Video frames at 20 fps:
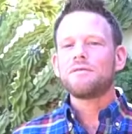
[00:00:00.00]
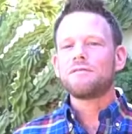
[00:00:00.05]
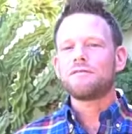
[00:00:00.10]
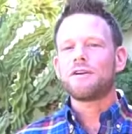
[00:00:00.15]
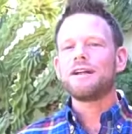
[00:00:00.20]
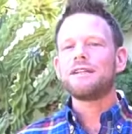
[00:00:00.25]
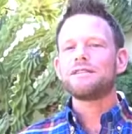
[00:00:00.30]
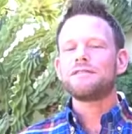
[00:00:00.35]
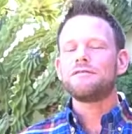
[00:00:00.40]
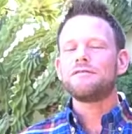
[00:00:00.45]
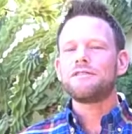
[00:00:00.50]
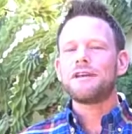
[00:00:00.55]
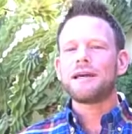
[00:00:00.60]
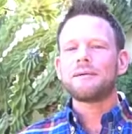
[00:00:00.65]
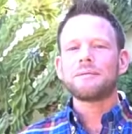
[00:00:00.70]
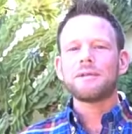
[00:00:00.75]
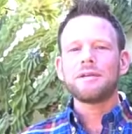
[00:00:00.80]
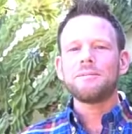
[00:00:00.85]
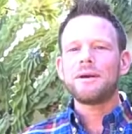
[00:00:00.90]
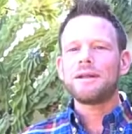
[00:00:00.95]
with friends and
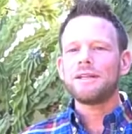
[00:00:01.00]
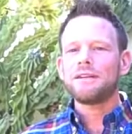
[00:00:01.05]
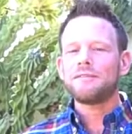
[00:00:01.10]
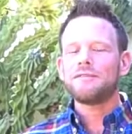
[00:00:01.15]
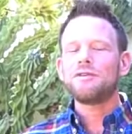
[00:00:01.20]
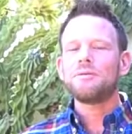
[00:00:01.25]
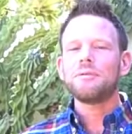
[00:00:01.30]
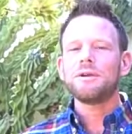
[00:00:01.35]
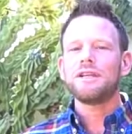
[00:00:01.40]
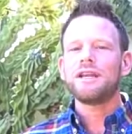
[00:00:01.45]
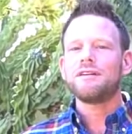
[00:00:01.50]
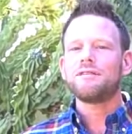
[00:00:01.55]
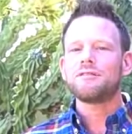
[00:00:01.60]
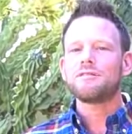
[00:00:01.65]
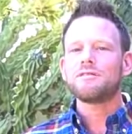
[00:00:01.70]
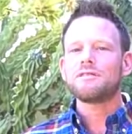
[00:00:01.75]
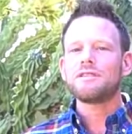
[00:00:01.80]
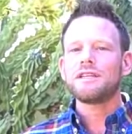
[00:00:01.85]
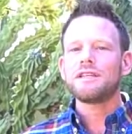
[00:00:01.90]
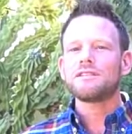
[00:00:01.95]
family, many of whom we
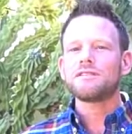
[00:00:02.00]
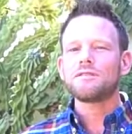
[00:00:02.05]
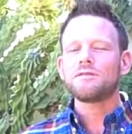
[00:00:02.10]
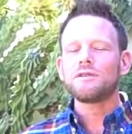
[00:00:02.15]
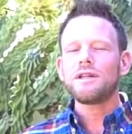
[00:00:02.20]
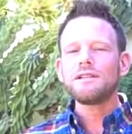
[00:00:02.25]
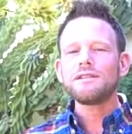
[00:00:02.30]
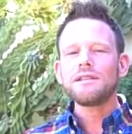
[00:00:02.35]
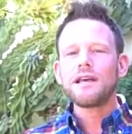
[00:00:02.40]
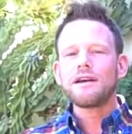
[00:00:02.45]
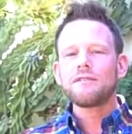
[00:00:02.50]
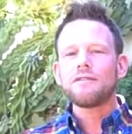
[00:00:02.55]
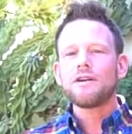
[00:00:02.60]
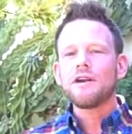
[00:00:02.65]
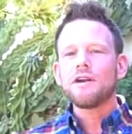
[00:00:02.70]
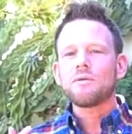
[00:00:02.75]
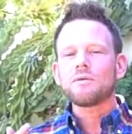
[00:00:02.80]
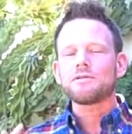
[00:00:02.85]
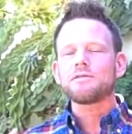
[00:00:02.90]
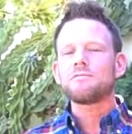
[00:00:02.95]
never see. So let's have
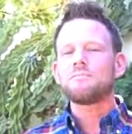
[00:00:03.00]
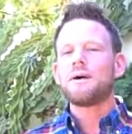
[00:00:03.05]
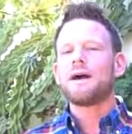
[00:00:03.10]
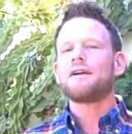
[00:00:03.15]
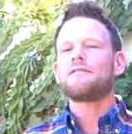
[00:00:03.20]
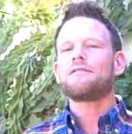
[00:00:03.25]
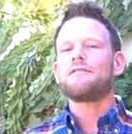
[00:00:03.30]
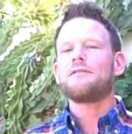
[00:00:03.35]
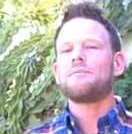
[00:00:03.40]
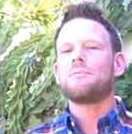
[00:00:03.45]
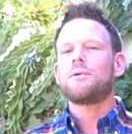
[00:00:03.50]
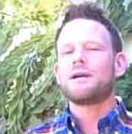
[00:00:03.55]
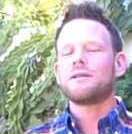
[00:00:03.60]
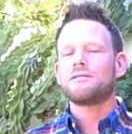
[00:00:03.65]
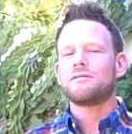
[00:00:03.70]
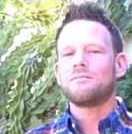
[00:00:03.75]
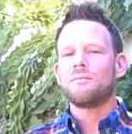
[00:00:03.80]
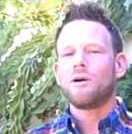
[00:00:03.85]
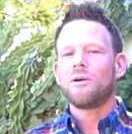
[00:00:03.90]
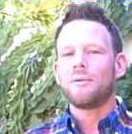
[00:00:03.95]
respect for the
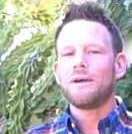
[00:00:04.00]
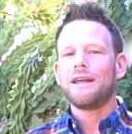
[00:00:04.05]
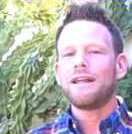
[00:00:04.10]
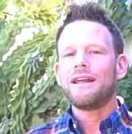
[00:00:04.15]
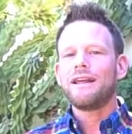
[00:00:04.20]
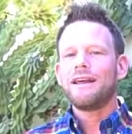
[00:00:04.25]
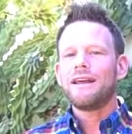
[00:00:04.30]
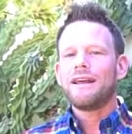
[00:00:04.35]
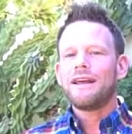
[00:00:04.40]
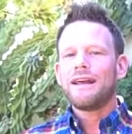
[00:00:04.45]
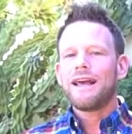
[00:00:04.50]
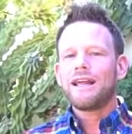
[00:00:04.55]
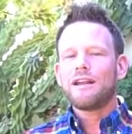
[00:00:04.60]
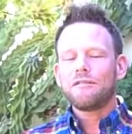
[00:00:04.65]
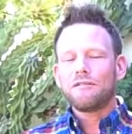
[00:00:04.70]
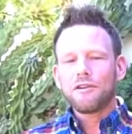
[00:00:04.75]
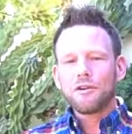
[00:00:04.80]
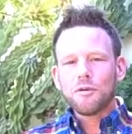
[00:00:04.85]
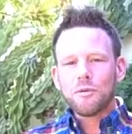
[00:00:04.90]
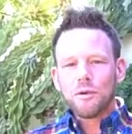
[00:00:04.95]
present moment.
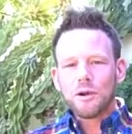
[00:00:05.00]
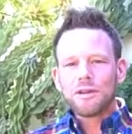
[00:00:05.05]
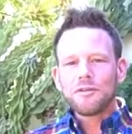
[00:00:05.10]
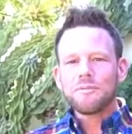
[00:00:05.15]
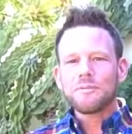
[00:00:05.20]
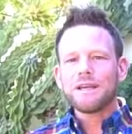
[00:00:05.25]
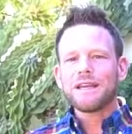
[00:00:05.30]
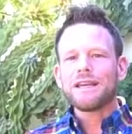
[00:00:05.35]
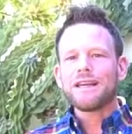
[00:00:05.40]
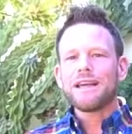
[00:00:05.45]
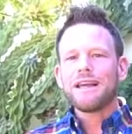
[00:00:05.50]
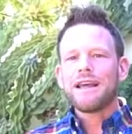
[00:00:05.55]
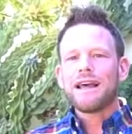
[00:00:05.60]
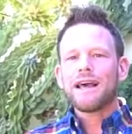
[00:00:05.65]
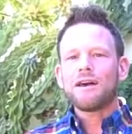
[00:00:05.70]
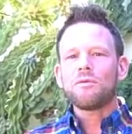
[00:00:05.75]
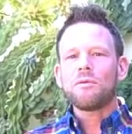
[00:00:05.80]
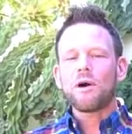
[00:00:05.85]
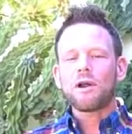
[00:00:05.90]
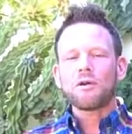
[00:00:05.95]
And if you're with me
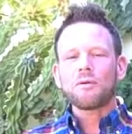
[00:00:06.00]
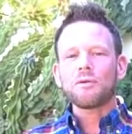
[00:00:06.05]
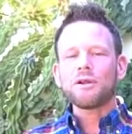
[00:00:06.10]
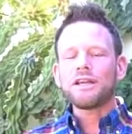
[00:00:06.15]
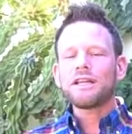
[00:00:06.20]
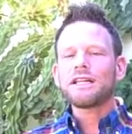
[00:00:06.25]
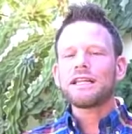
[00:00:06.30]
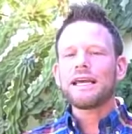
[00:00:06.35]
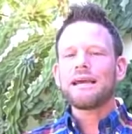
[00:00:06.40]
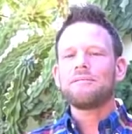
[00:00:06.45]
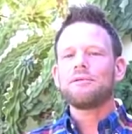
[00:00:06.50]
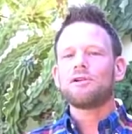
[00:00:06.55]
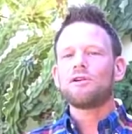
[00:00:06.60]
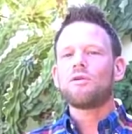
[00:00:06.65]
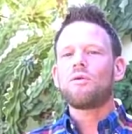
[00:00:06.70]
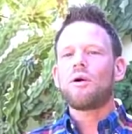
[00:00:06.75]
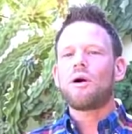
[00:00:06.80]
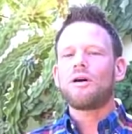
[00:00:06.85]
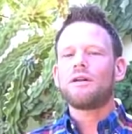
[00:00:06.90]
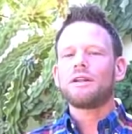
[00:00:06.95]
and want to reclaim your
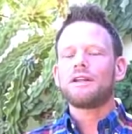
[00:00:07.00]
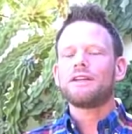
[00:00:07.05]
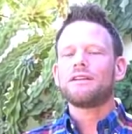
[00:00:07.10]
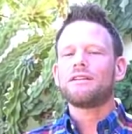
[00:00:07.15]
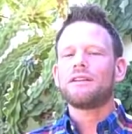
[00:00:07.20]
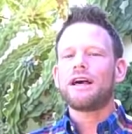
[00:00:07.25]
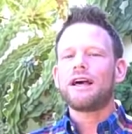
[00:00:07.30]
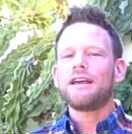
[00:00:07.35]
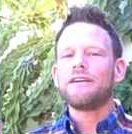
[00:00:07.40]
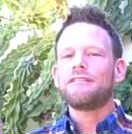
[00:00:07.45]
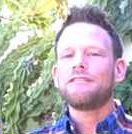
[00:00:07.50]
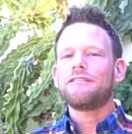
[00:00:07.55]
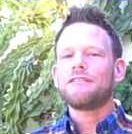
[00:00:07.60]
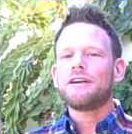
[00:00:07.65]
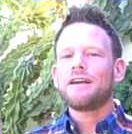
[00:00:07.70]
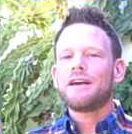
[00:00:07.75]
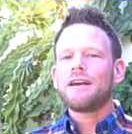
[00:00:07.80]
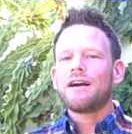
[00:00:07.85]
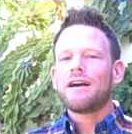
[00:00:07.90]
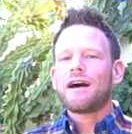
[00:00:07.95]
quality of life,
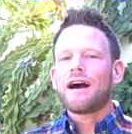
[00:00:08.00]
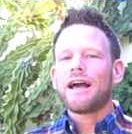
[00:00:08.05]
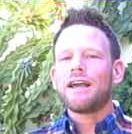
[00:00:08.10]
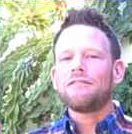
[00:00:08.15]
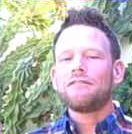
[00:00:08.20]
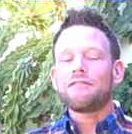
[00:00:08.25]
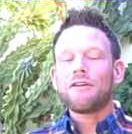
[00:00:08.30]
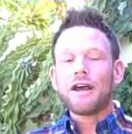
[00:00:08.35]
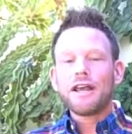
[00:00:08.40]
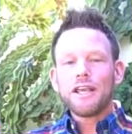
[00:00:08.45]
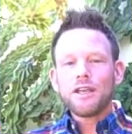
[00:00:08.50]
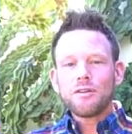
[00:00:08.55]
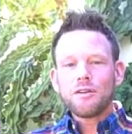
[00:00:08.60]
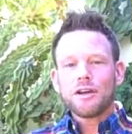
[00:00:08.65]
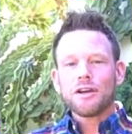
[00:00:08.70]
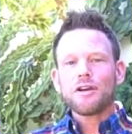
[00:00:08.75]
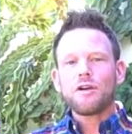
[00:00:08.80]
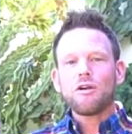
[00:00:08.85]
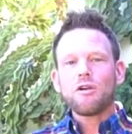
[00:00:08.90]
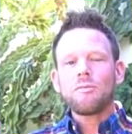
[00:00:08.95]
I invite you
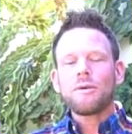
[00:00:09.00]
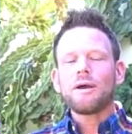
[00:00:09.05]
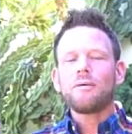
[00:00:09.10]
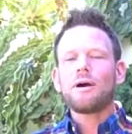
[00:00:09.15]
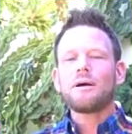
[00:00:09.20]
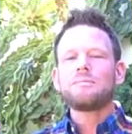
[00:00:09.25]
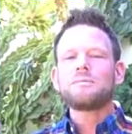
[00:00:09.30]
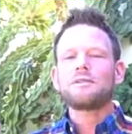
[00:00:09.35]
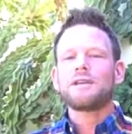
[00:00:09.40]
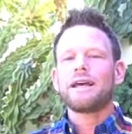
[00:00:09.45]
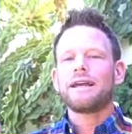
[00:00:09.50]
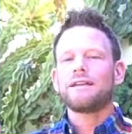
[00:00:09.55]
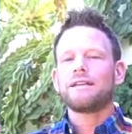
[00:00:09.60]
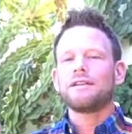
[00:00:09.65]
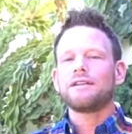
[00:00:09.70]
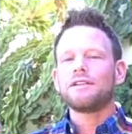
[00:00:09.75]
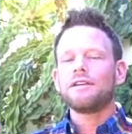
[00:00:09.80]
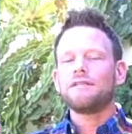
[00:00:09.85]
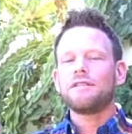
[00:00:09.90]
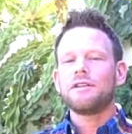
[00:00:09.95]
to go to my website,
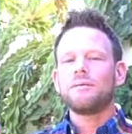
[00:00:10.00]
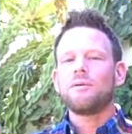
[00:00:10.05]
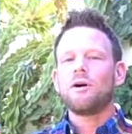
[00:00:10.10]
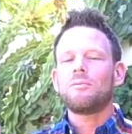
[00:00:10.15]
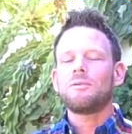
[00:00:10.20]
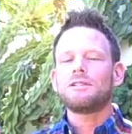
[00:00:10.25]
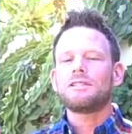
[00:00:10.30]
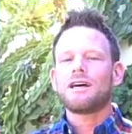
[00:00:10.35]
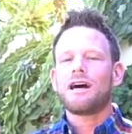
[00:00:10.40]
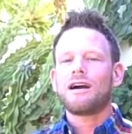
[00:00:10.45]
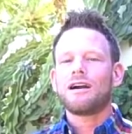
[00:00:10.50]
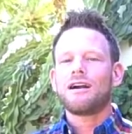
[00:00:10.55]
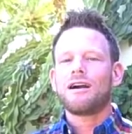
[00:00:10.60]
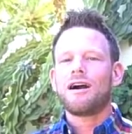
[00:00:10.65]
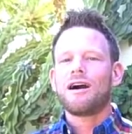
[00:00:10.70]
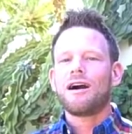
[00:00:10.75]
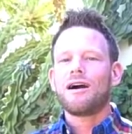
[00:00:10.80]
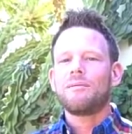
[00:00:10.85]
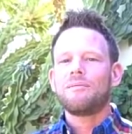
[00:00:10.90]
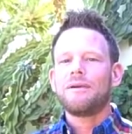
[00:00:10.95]

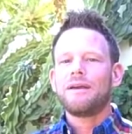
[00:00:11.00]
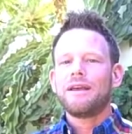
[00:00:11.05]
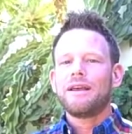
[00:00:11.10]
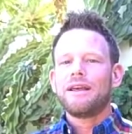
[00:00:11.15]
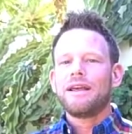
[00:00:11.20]
livinthemoment.com,